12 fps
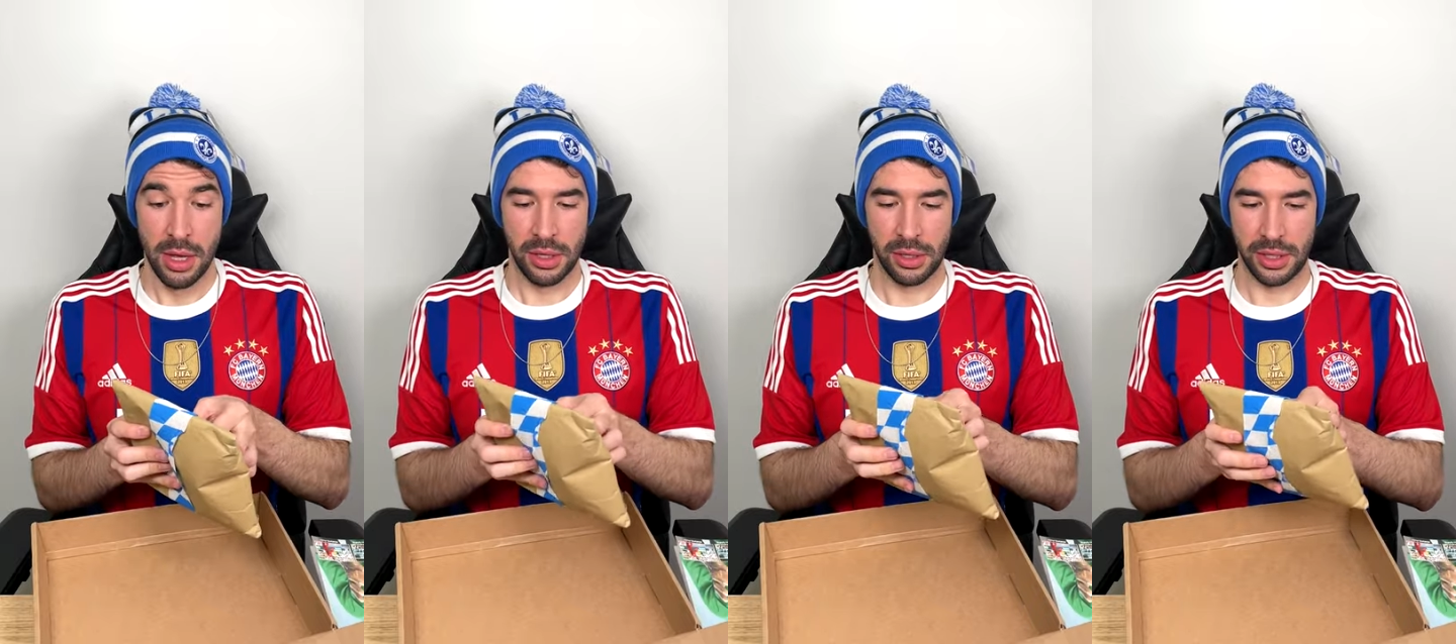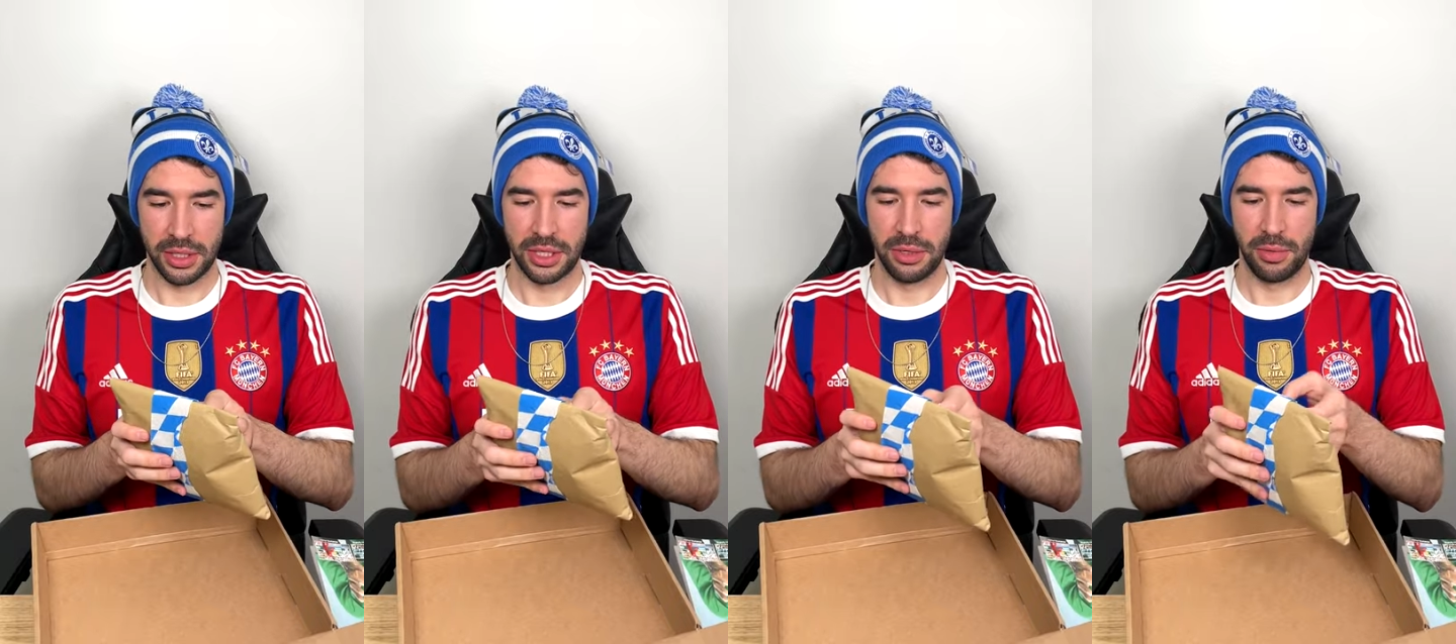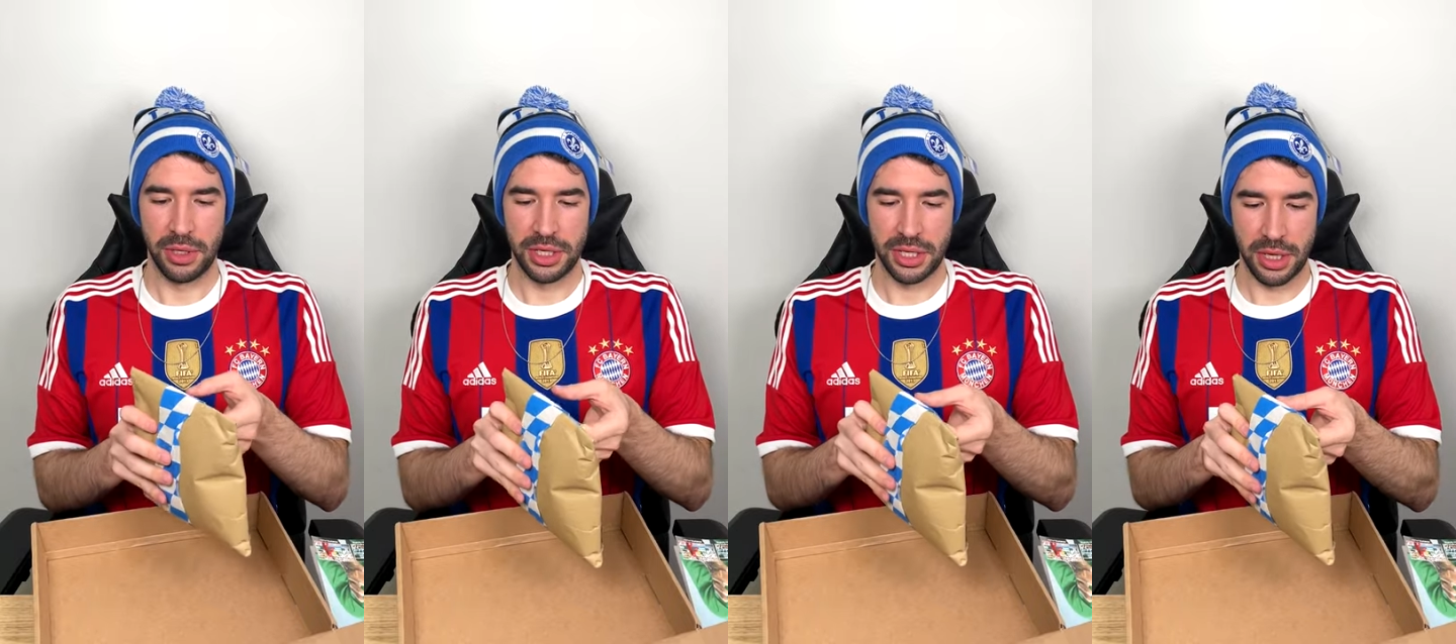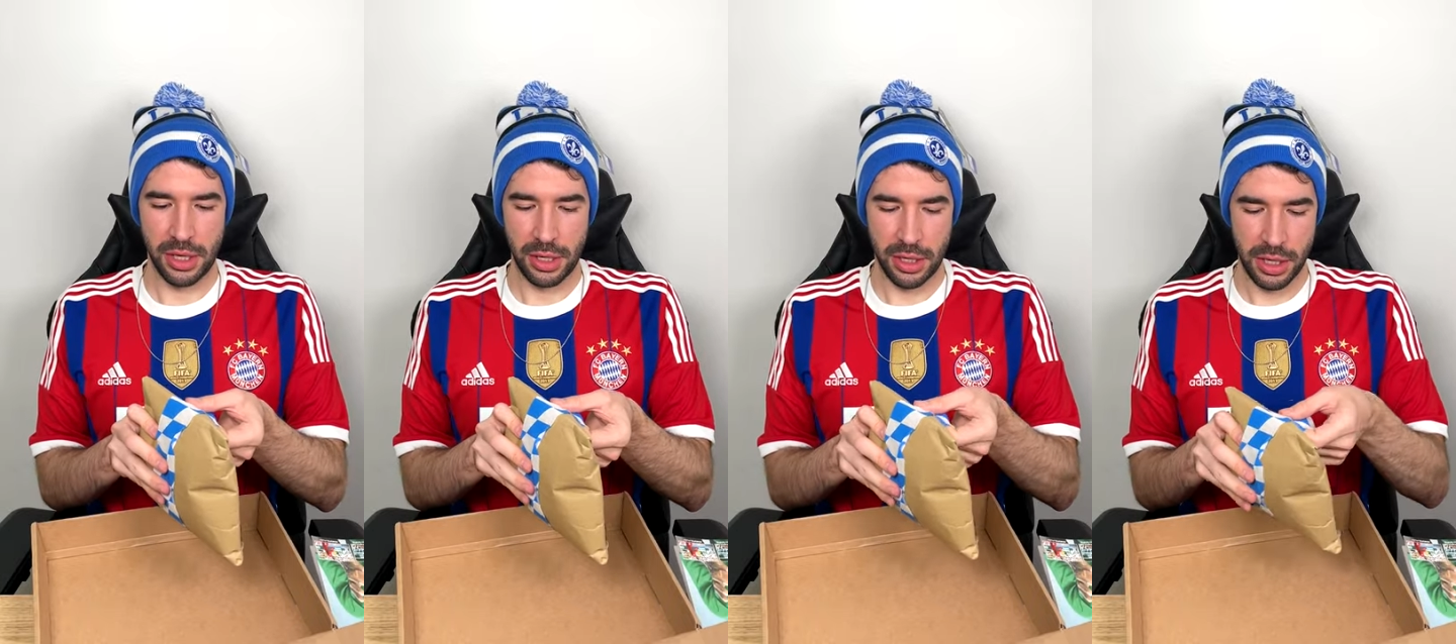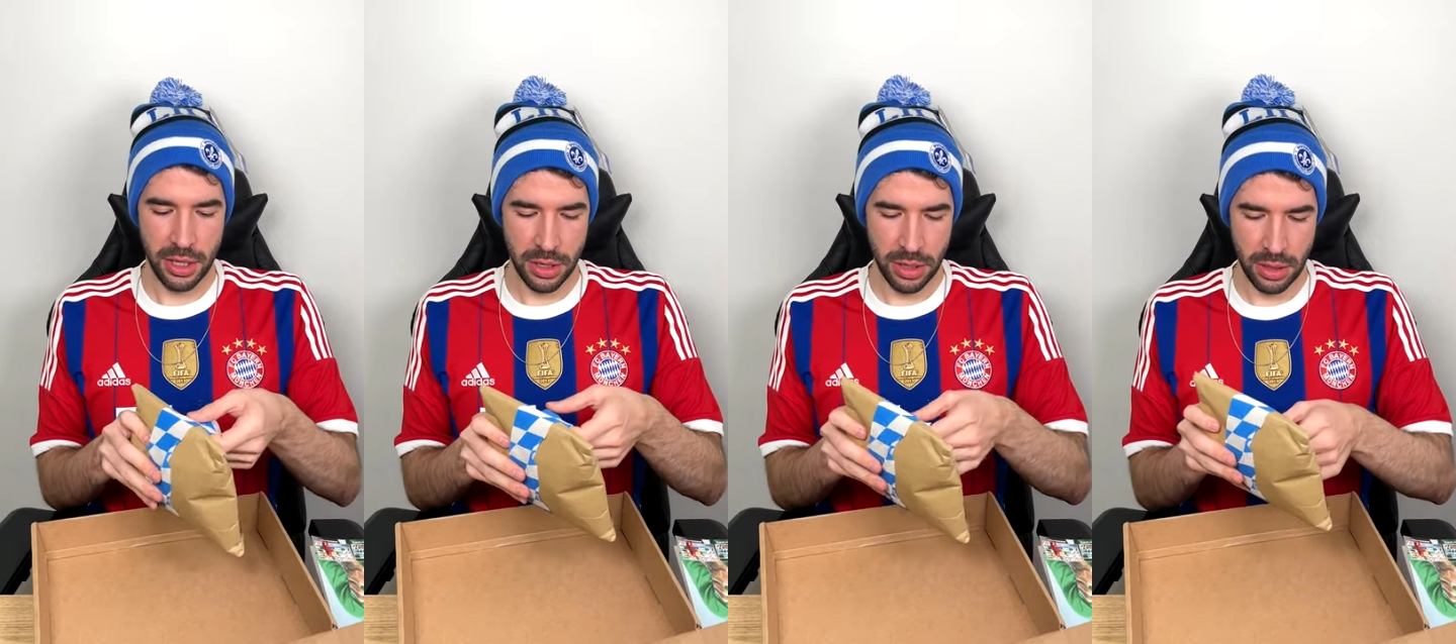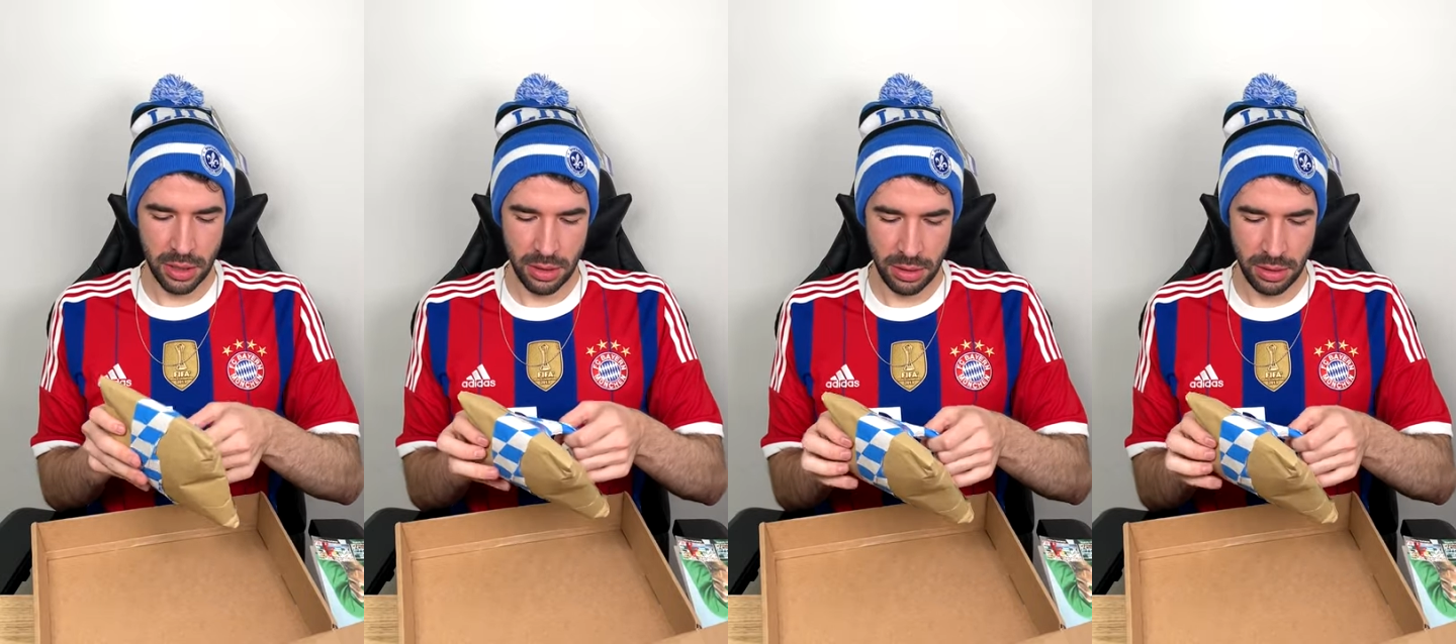So let's see what's in here.